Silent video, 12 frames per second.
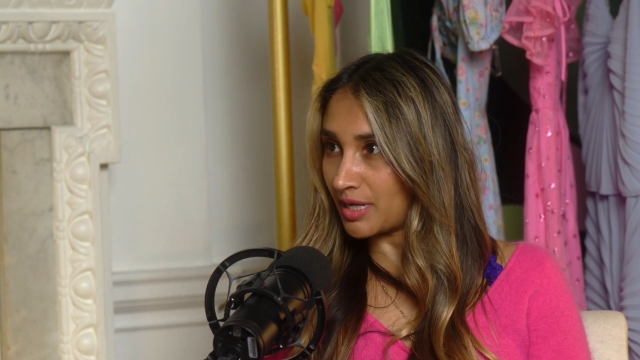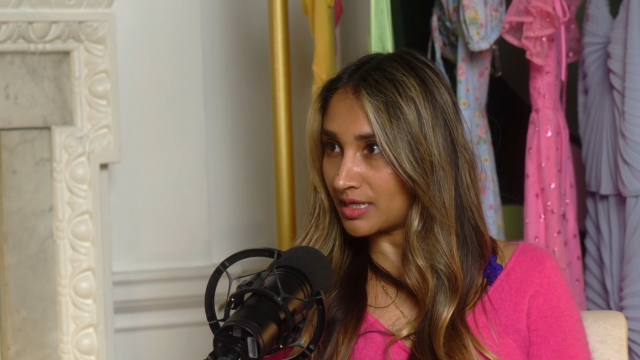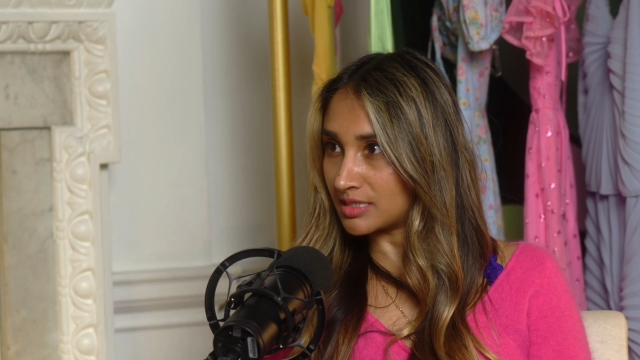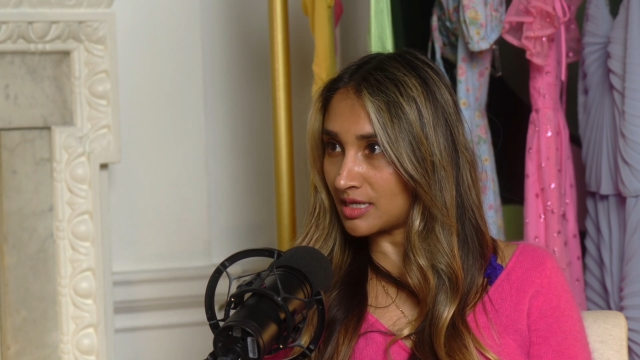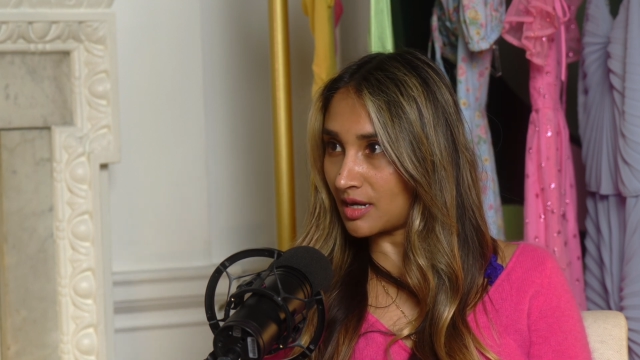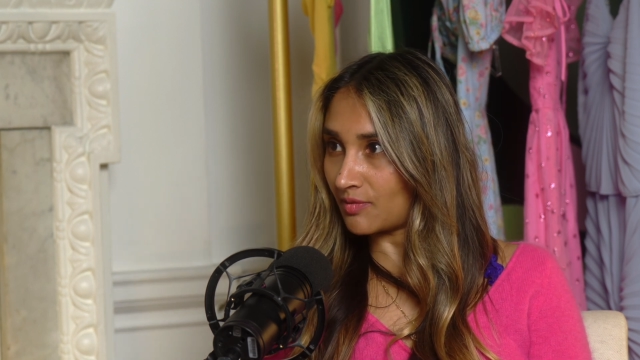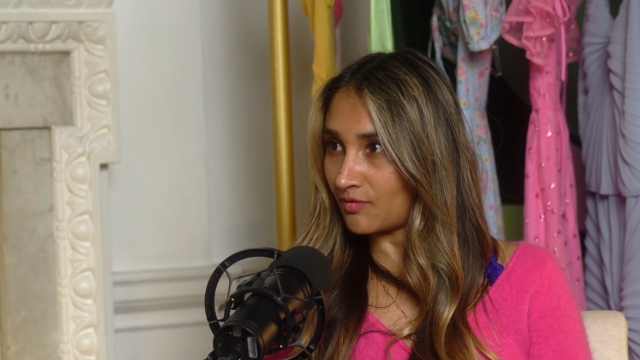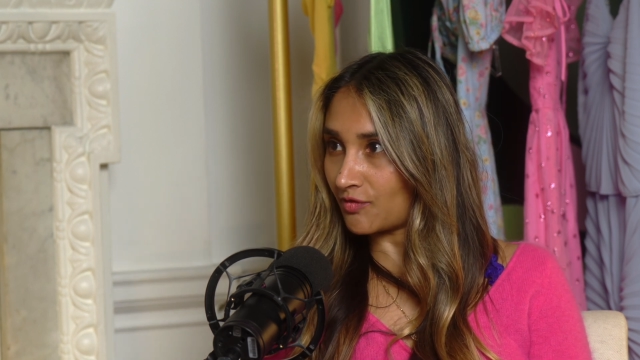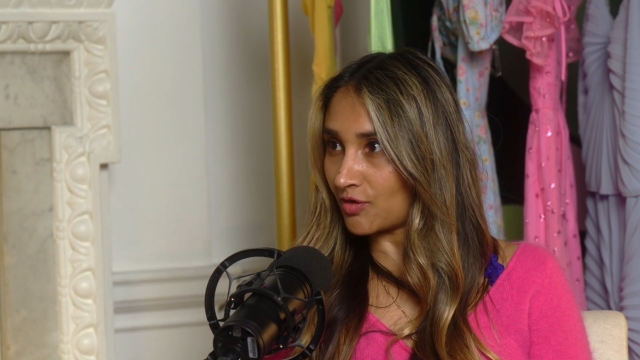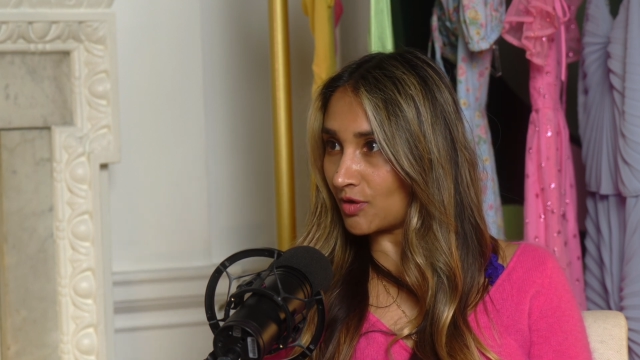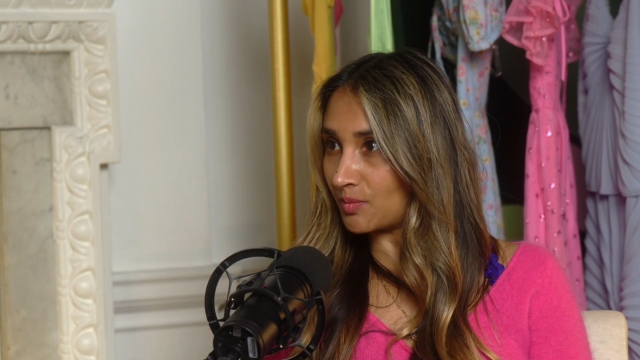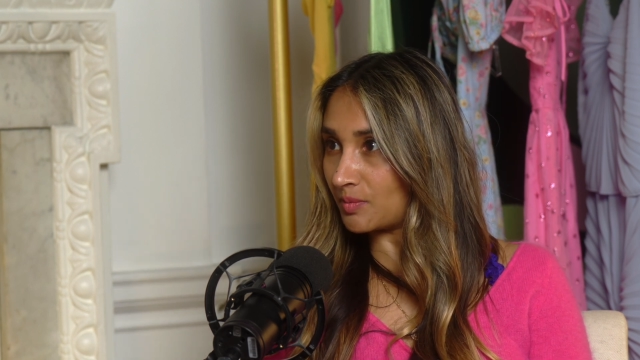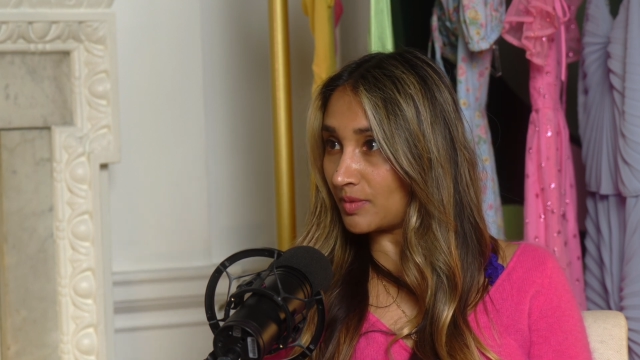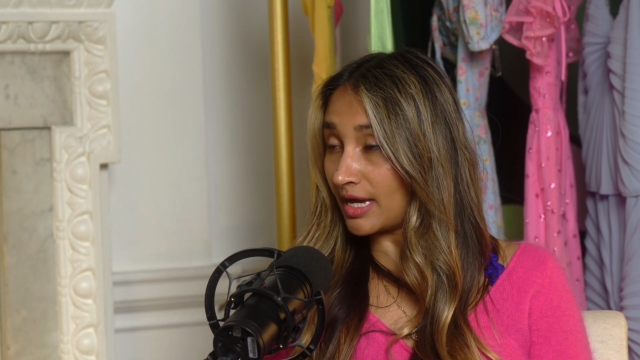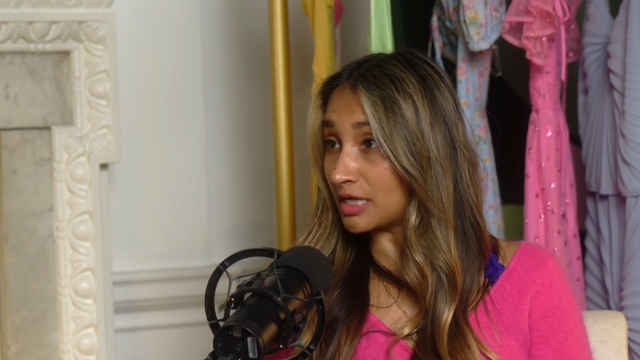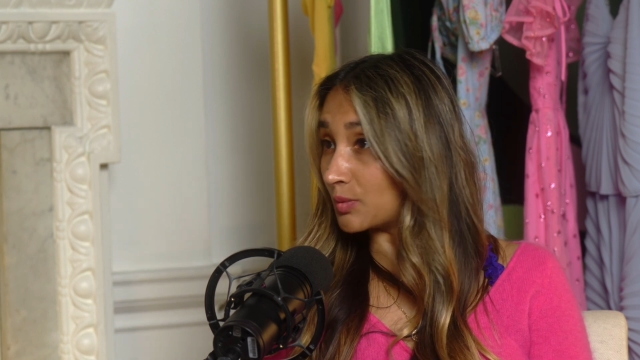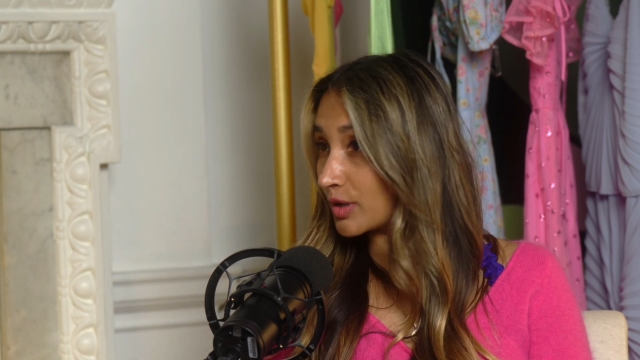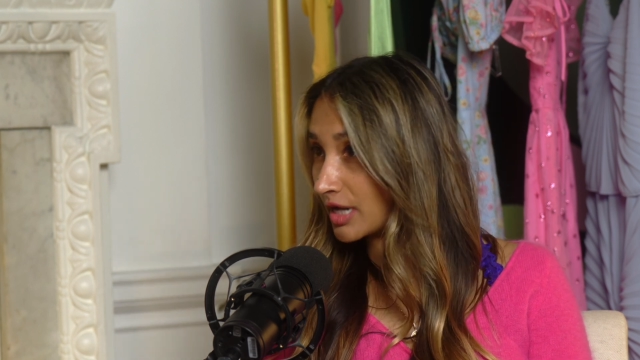picked up from
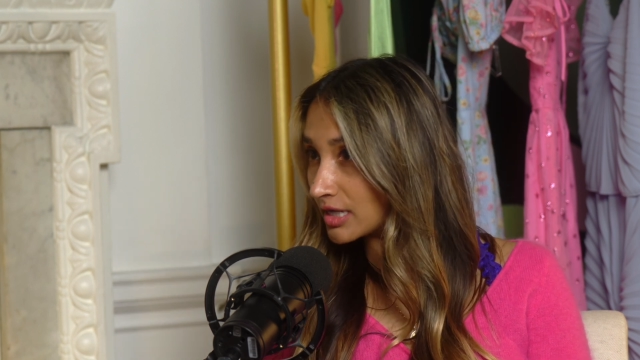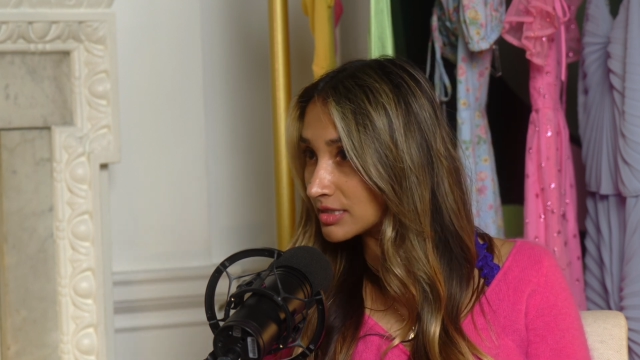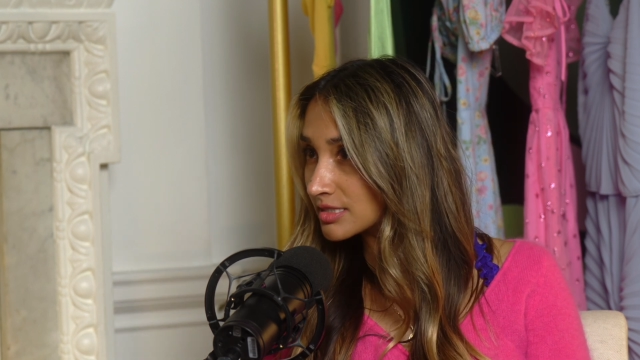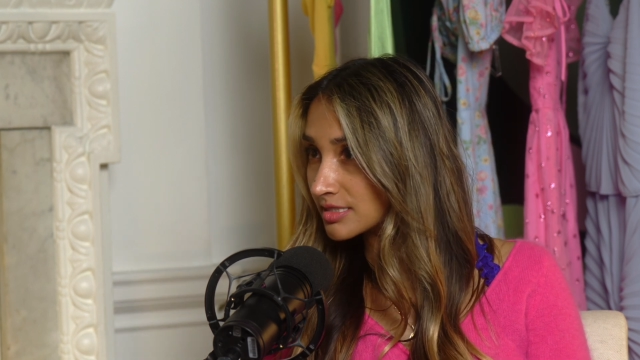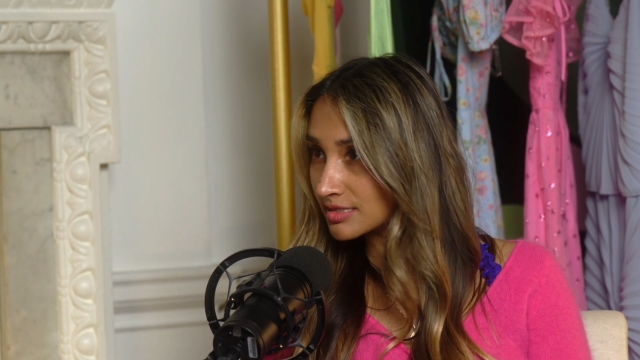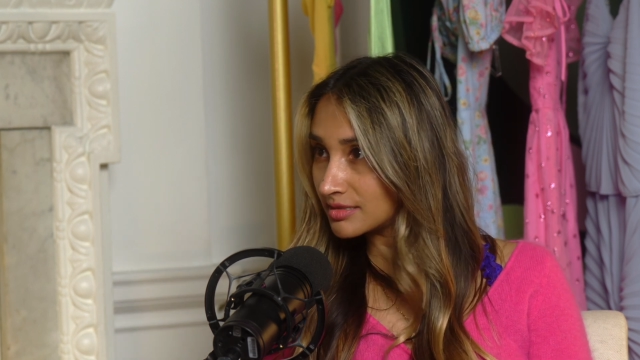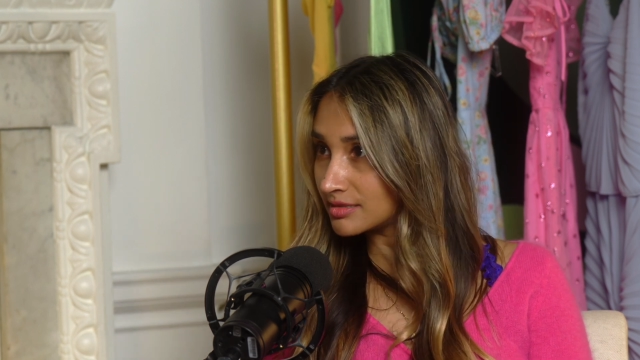anyone else?